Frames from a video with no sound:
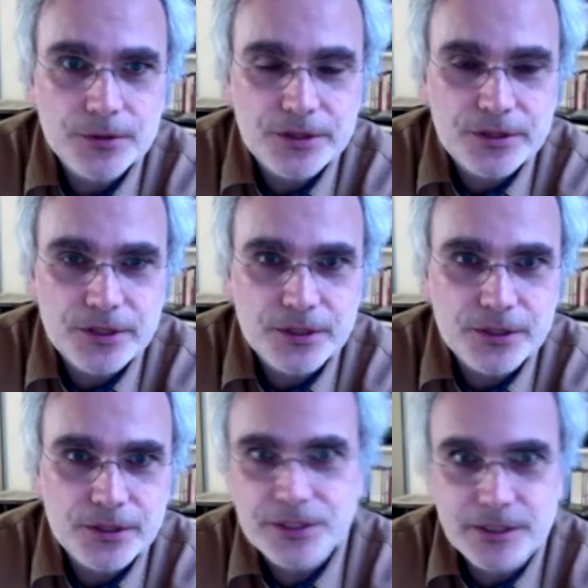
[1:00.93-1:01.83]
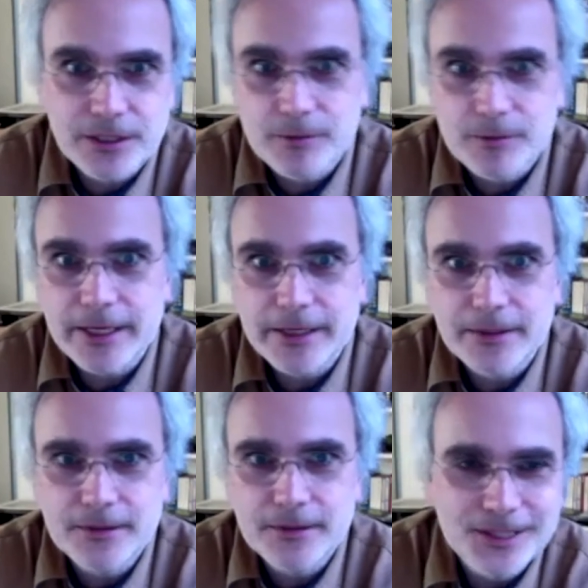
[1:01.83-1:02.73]
a theorist, I
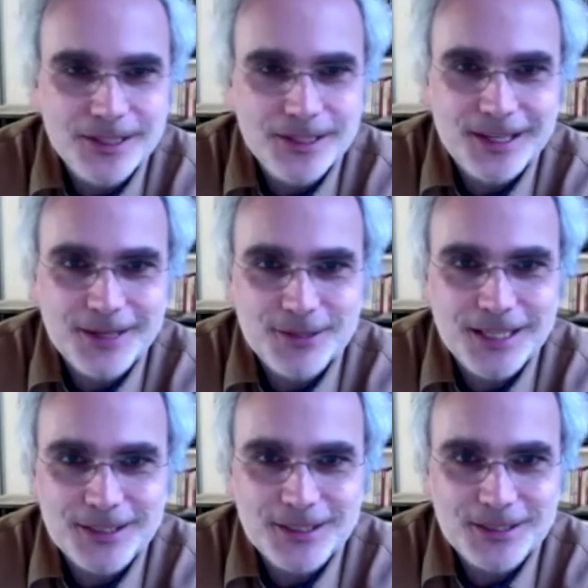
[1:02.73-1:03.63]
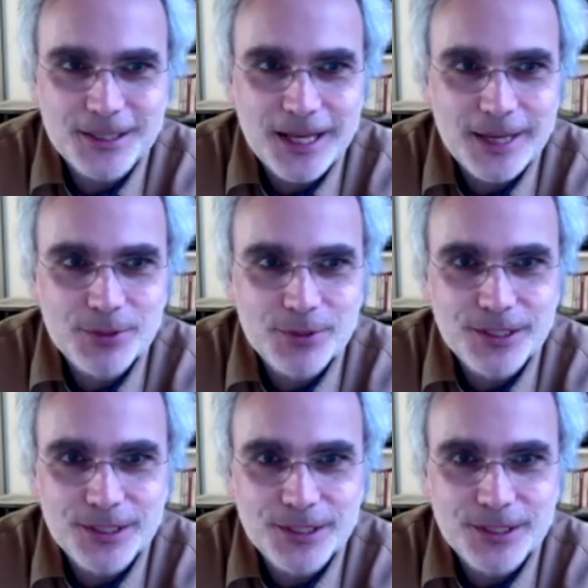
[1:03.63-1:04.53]
didn't like I was actually in the lab
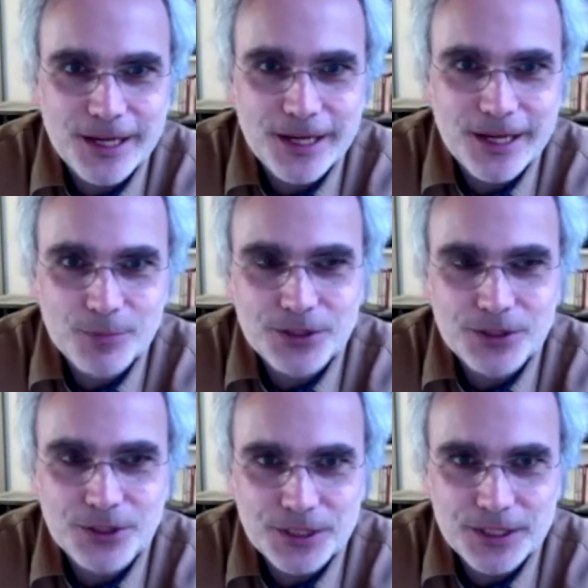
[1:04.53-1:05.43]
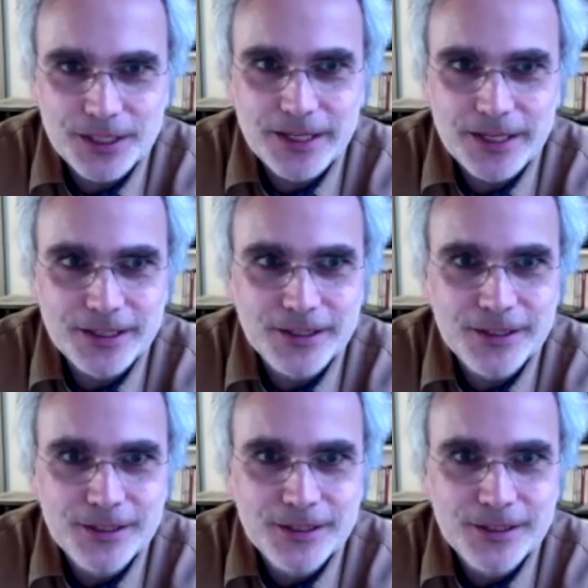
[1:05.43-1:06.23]
doing it, but I helped interpret the data and